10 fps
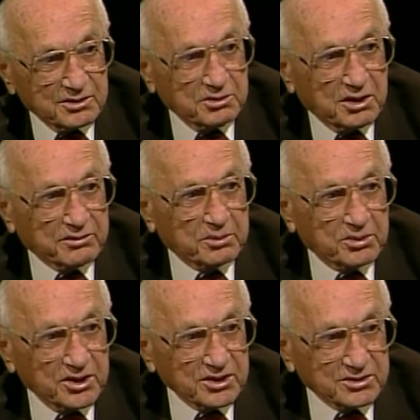You have a
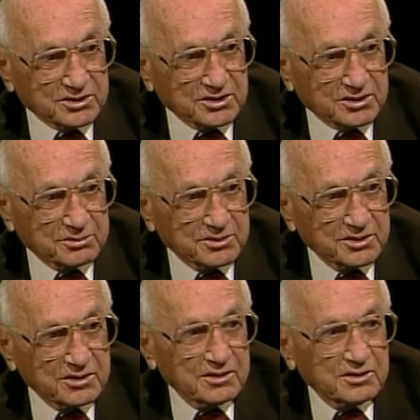political system
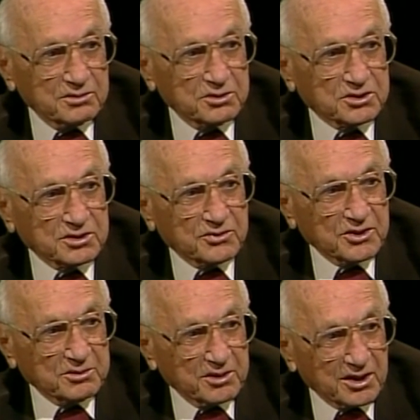which is
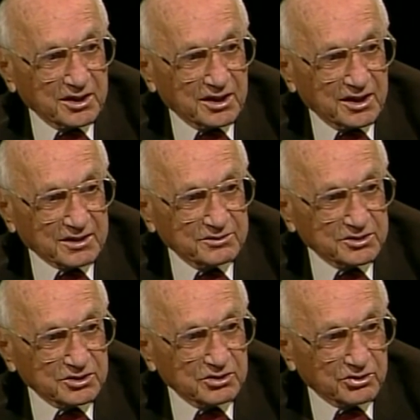fundamentally
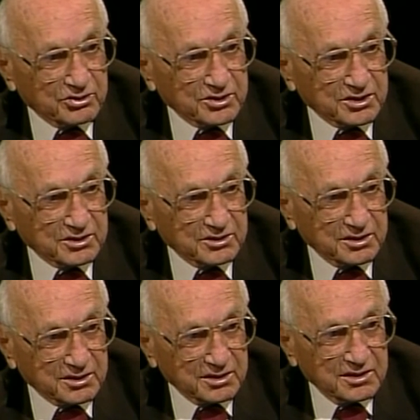collectivist and
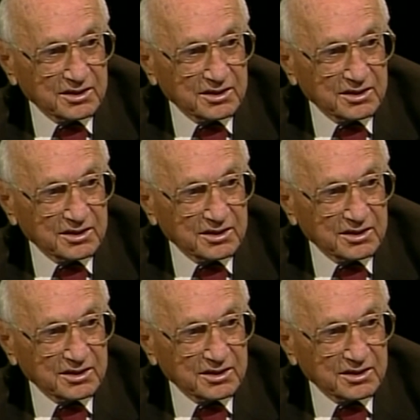authoritarian.